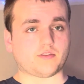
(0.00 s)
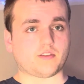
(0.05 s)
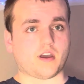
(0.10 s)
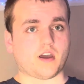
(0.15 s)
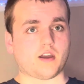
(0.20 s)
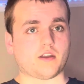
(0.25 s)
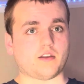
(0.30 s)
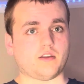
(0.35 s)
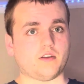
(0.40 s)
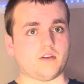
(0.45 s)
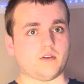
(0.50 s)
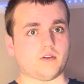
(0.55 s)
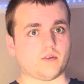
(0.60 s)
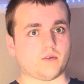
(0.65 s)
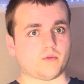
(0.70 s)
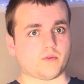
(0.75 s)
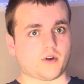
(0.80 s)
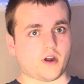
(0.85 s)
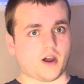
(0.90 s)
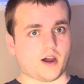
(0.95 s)
that you
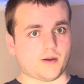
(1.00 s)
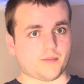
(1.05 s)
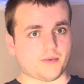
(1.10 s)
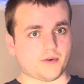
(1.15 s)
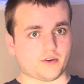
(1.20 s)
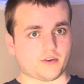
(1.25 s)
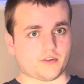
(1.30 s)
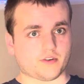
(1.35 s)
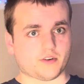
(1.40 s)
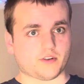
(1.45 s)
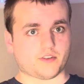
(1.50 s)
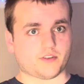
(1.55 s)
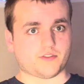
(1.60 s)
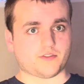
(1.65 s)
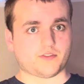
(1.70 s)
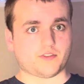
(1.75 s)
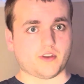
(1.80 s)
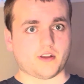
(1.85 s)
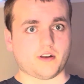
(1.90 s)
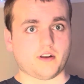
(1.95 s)
Robert
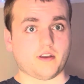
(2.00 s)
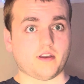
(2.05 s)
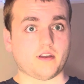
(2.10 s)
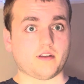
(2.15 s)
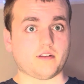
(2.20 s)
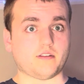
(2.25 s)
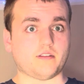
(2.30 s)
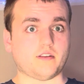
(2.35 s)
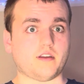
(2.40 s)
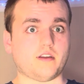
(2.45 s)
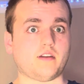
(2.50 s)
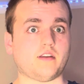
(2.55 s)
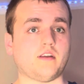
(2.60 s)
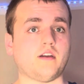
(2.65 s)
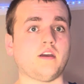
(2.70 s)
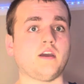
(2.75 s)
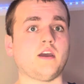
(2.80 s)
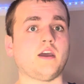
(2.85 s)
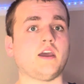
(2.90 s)
Christinian did.